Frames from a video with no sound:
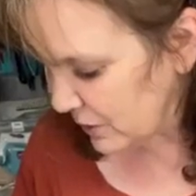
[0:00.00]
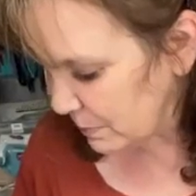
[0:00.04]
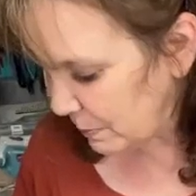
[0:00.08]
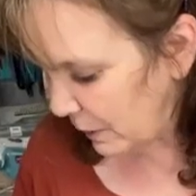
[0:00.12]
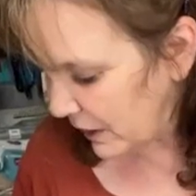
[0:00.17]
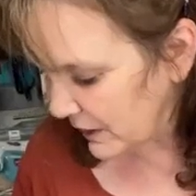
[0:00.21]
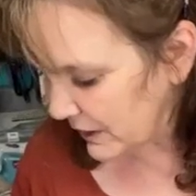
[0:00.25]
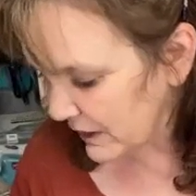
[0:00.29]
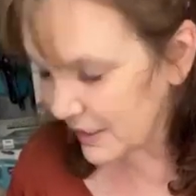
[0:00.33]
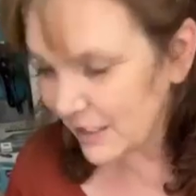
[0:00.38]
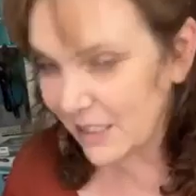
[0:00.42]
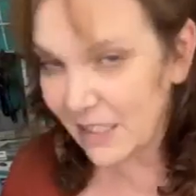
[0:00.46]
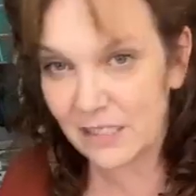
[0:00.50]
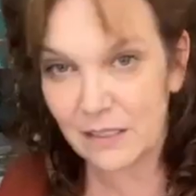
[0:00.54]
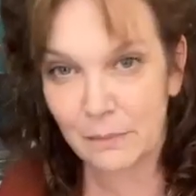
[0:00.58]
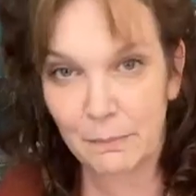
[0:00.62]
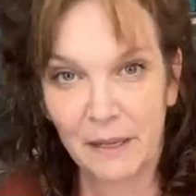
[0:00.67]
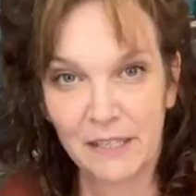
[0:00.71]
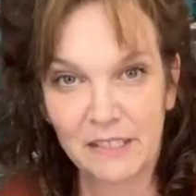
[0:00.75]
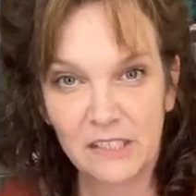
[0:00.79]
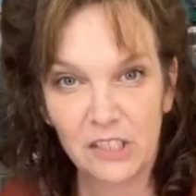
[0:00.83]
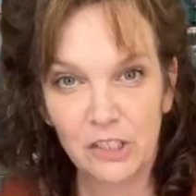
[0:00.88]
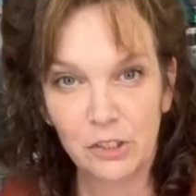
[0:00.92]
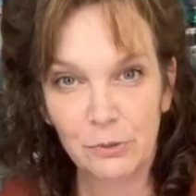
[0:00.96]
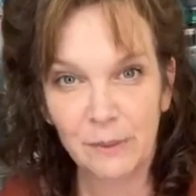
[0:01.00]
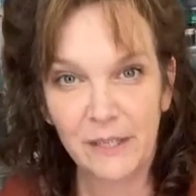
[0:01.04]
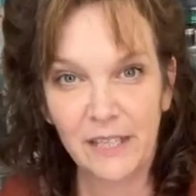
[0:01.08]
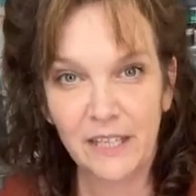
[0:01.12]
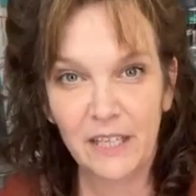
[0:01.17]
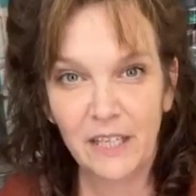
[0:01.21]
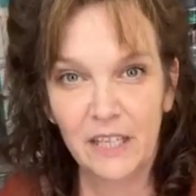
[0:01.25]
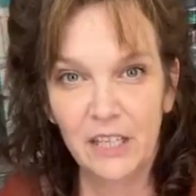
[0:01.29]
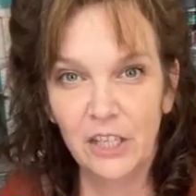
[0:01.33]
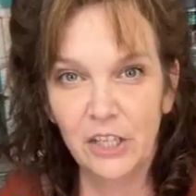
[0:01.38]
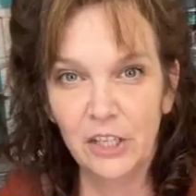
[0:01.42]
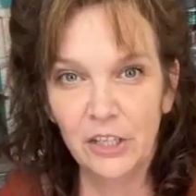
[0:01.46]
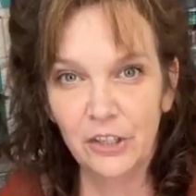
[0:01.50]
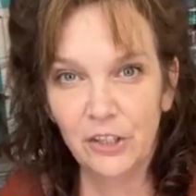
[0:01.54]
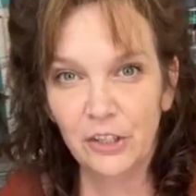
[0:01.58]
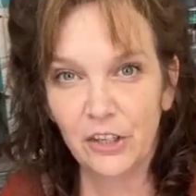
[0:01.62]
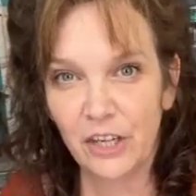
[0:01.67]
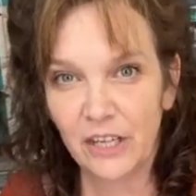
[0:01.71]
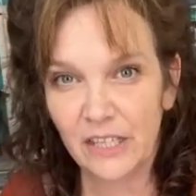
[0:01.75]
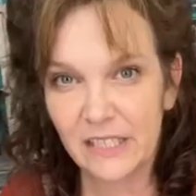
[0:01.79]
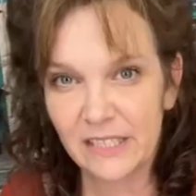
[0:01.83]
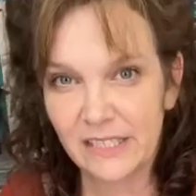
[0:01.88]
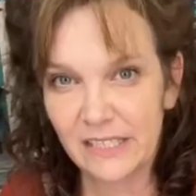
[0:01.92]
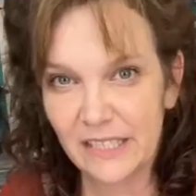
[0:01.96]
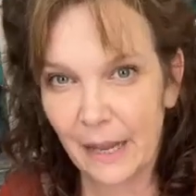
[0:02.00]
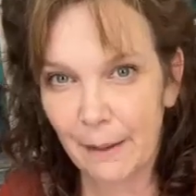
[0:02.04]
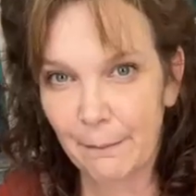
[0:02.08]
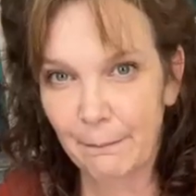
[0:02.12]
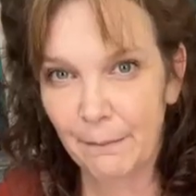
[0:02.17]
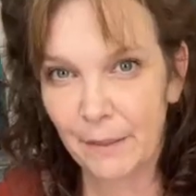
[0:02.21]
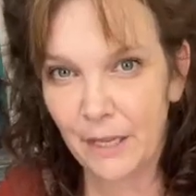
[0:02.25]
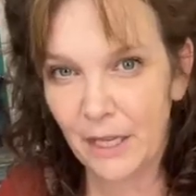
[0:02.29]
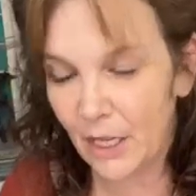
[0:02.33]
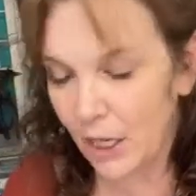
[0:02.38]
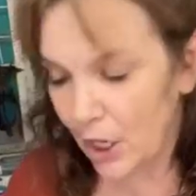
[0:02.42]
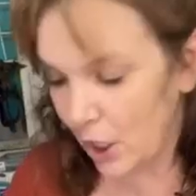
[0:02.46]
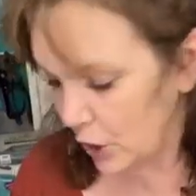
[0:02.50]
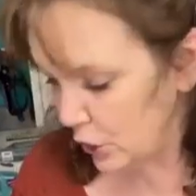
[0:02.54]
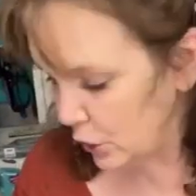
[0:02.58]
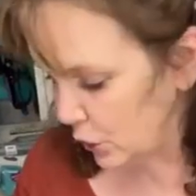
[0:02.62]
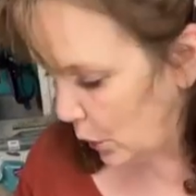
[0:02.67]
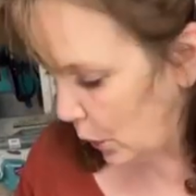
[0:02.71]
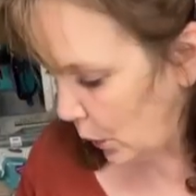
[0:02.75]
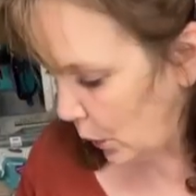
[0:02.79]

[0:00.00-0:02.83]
there's a spot that says message me. You're going to send me